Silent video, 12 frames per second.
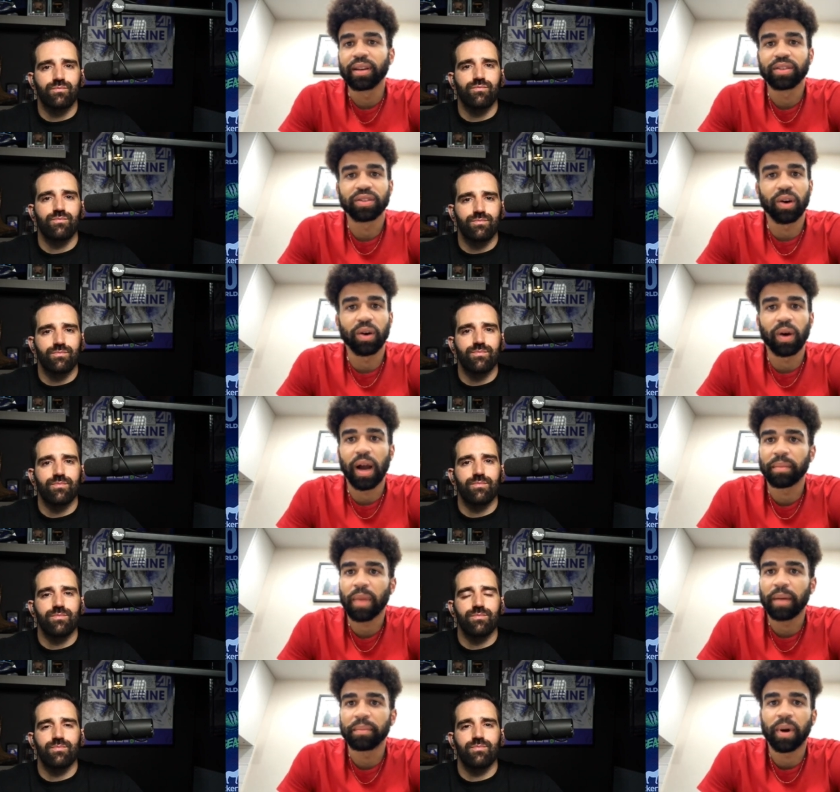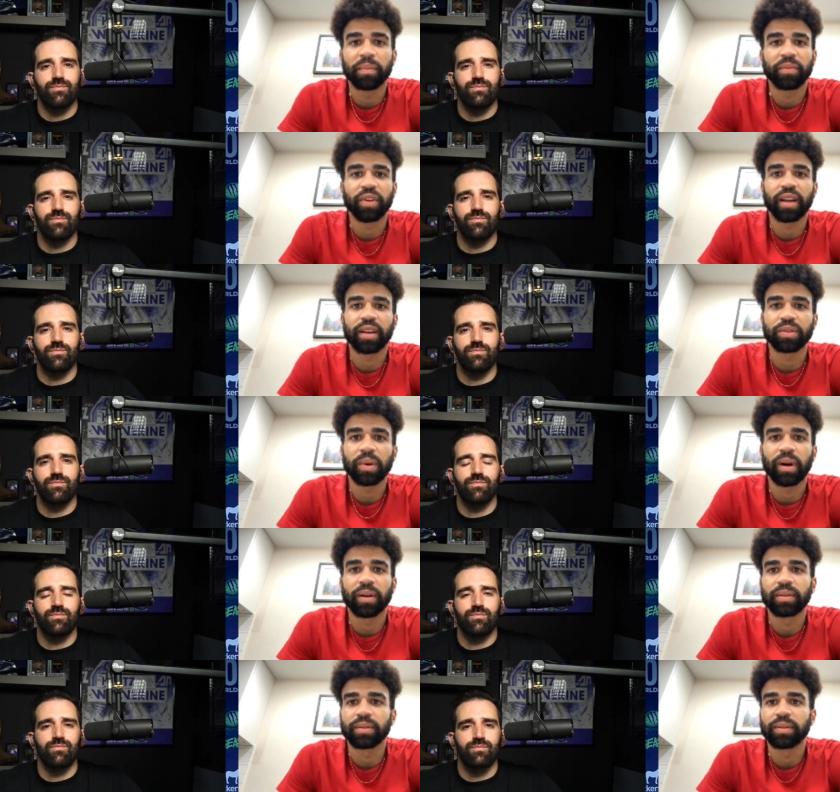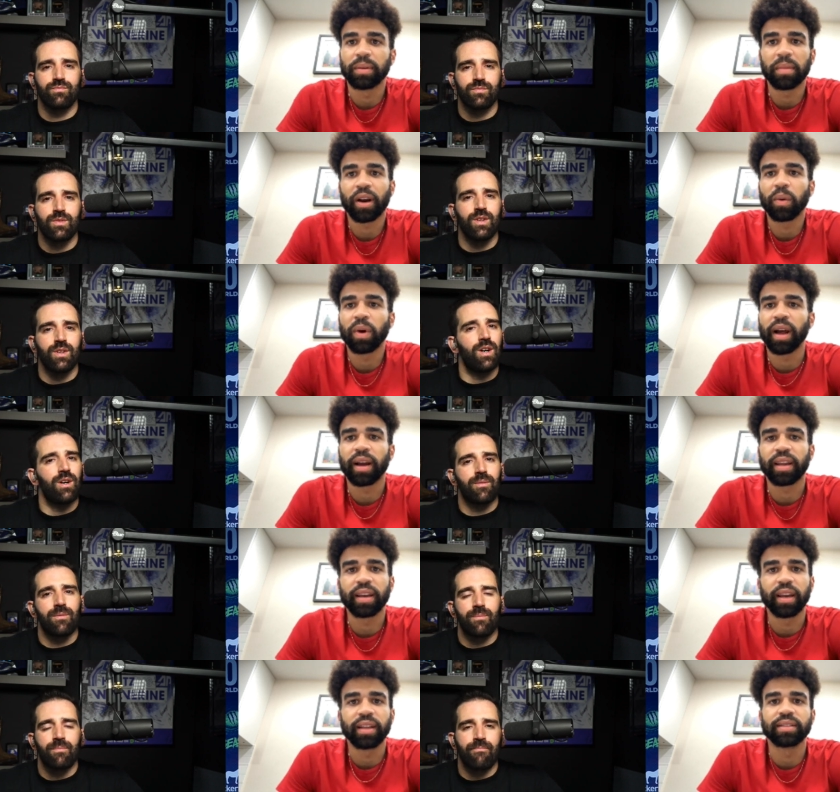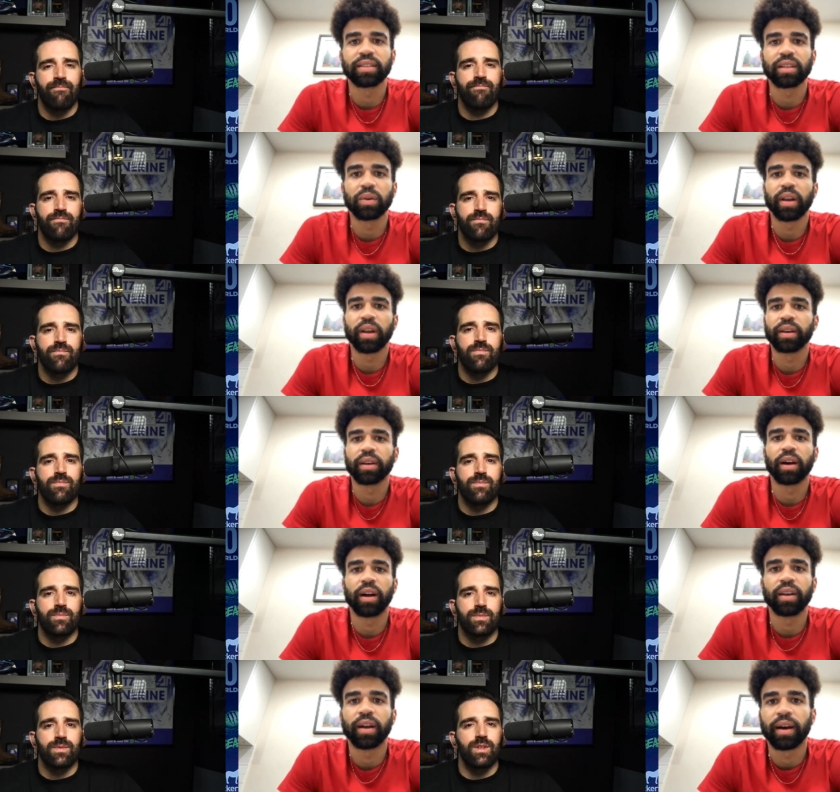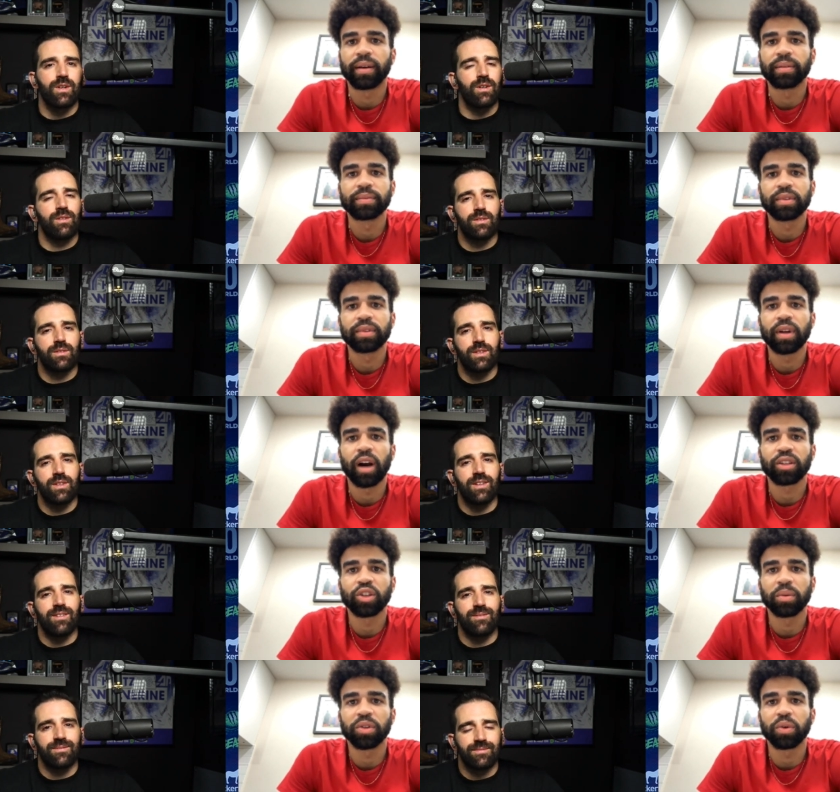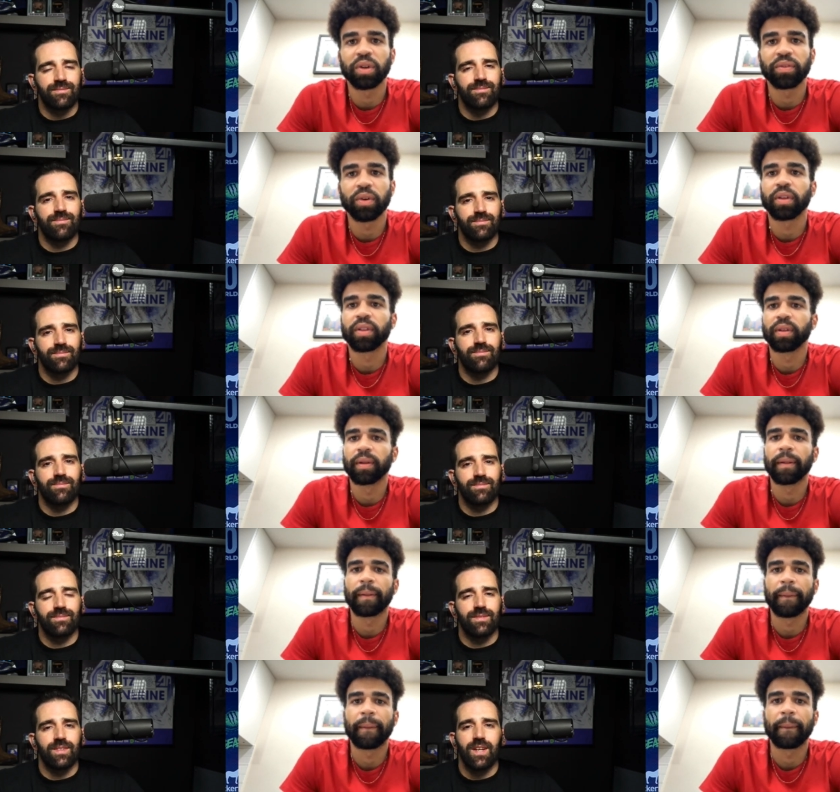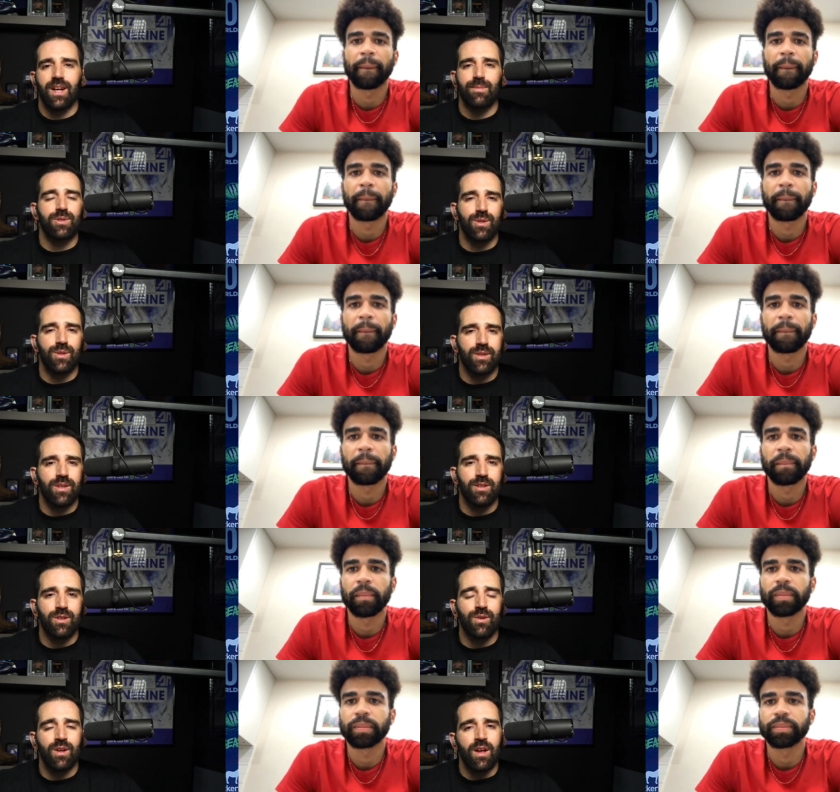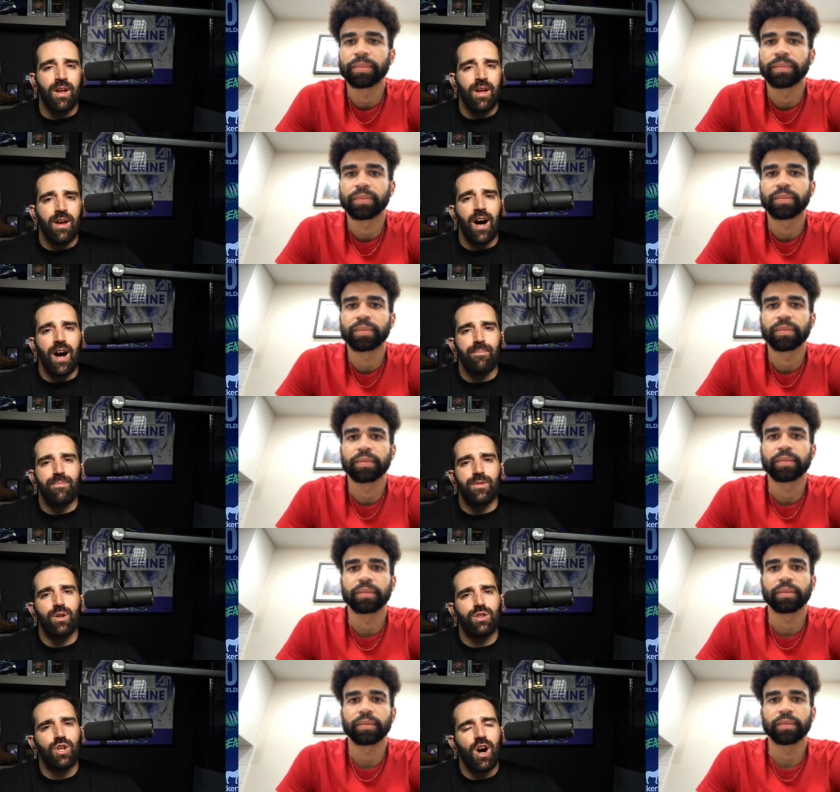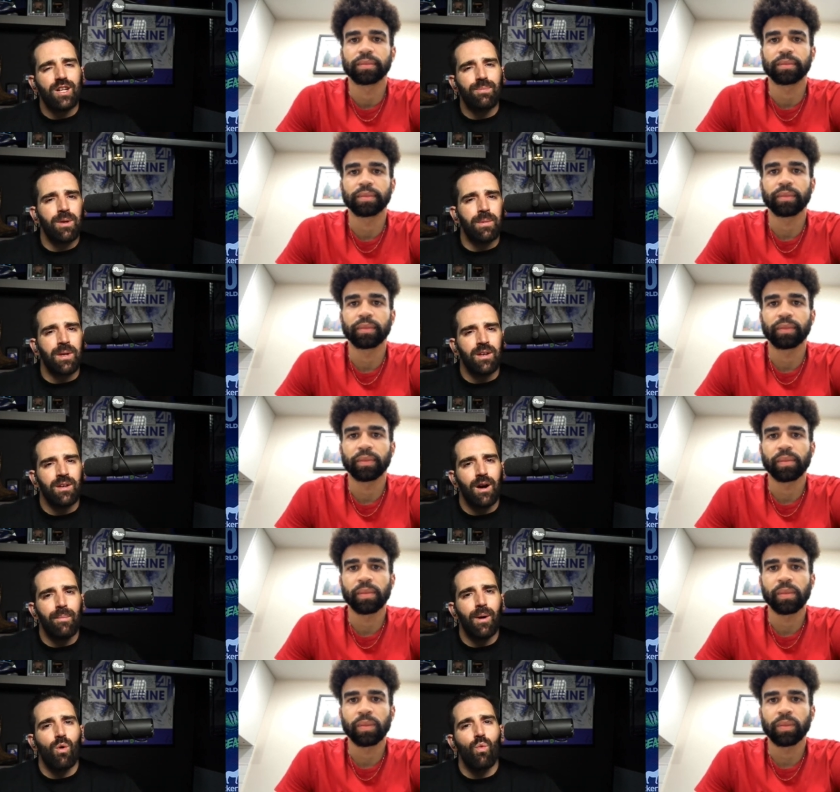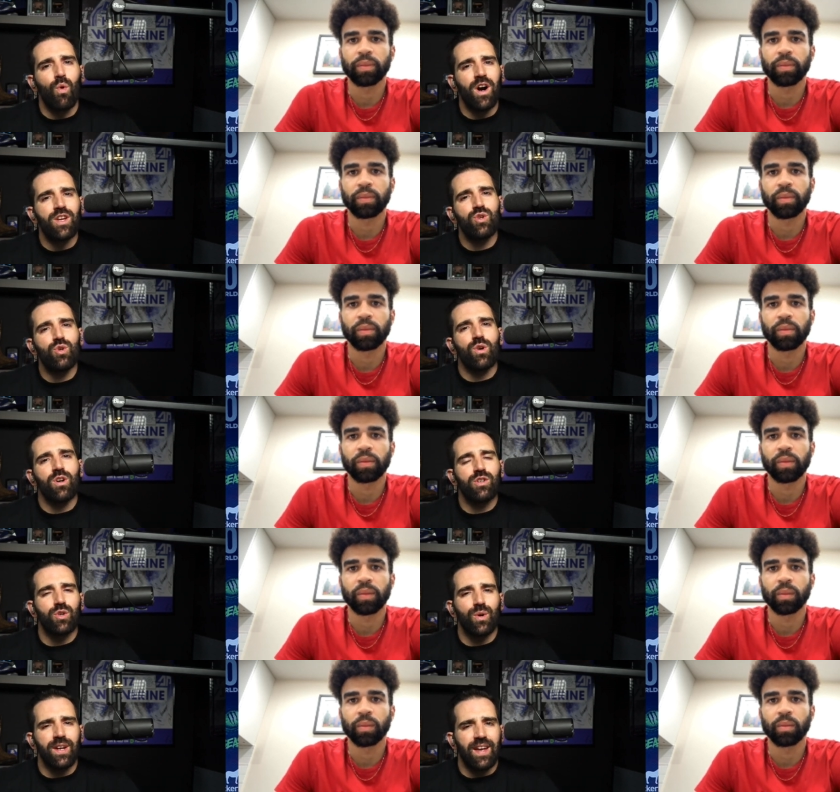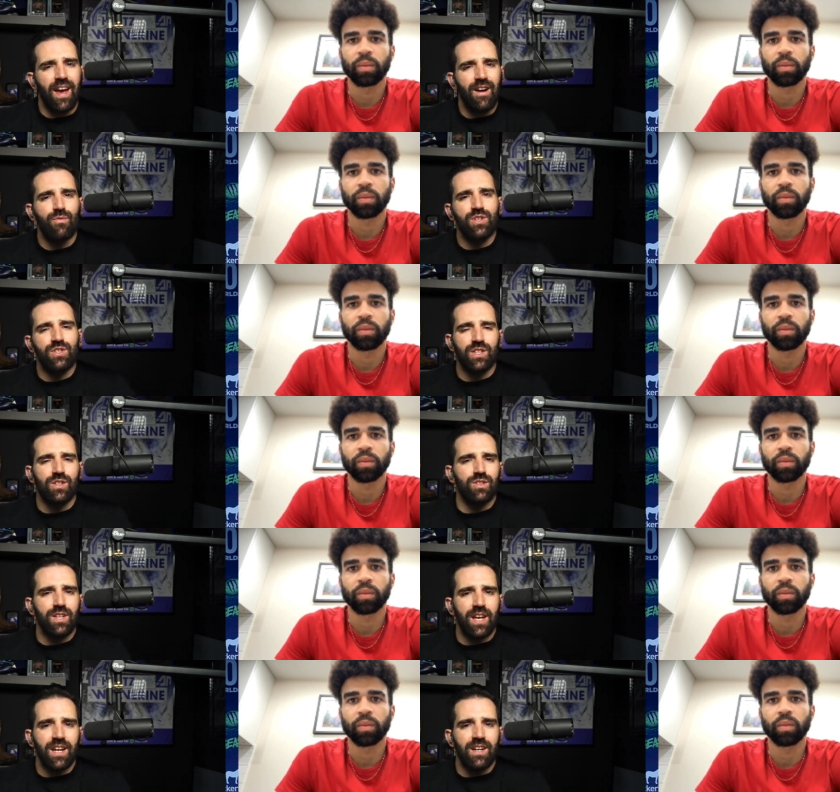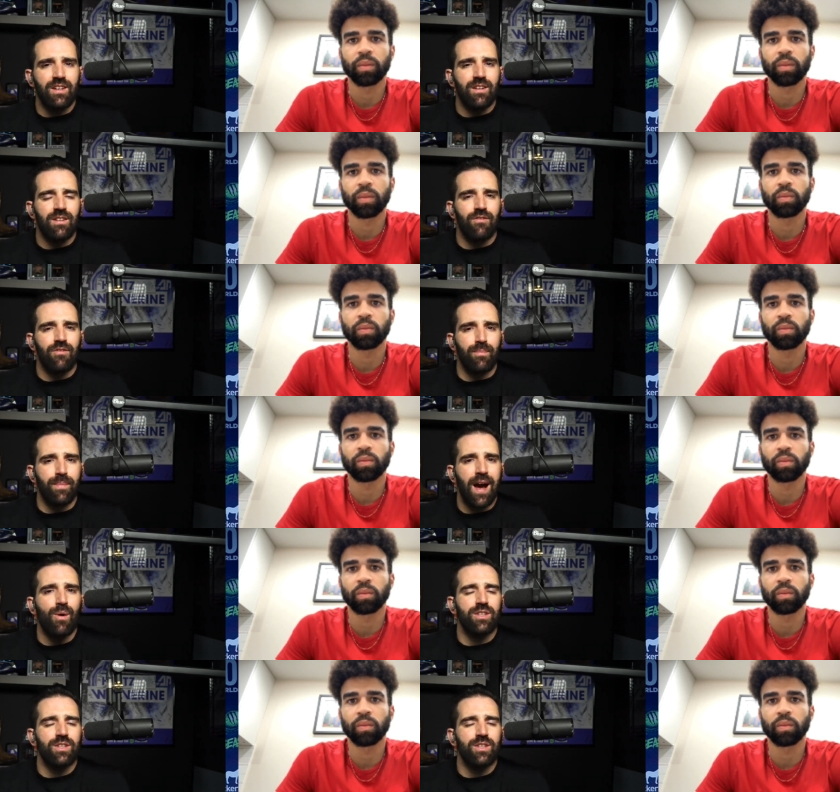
Speaker 1: so I'm I'm pumped for that as well. No matter what, a Canadian's gonna win on uh, yeah. October 24th.
Speaker 2: Absolutely, dude. Um, you know, talk to me about what you are doing every single day from now